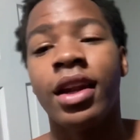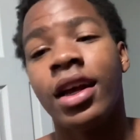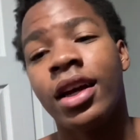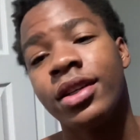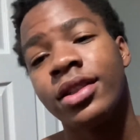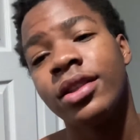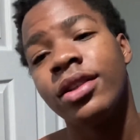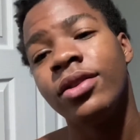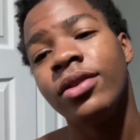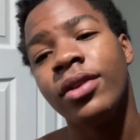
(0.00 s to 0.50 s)
I'll
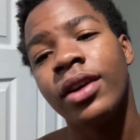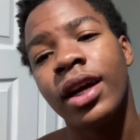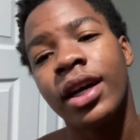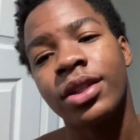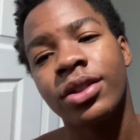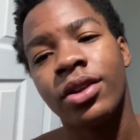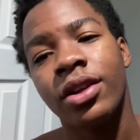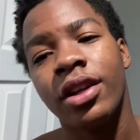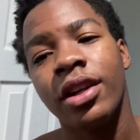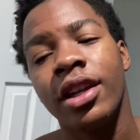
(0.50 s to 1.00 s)
see you
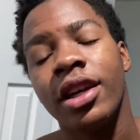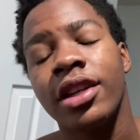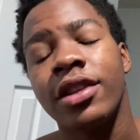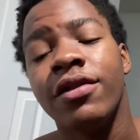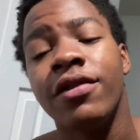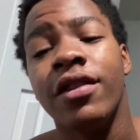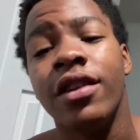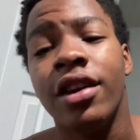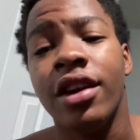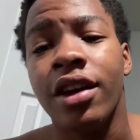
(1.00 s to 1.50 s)
guys on the next
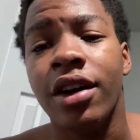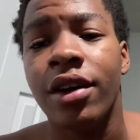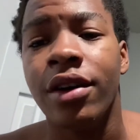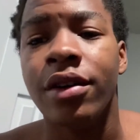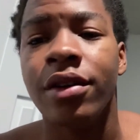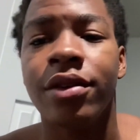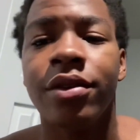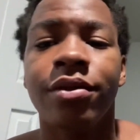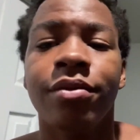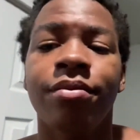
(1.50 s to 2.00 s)
video.
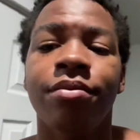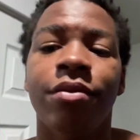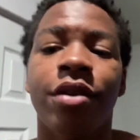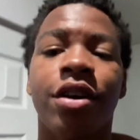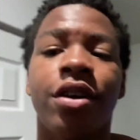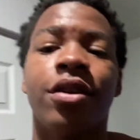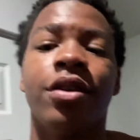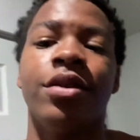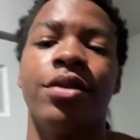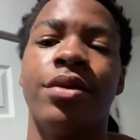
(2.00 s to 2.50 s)

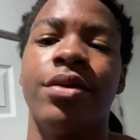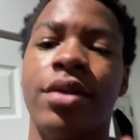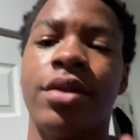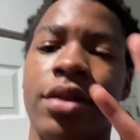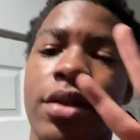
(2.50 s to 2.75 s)
Merry Christmas.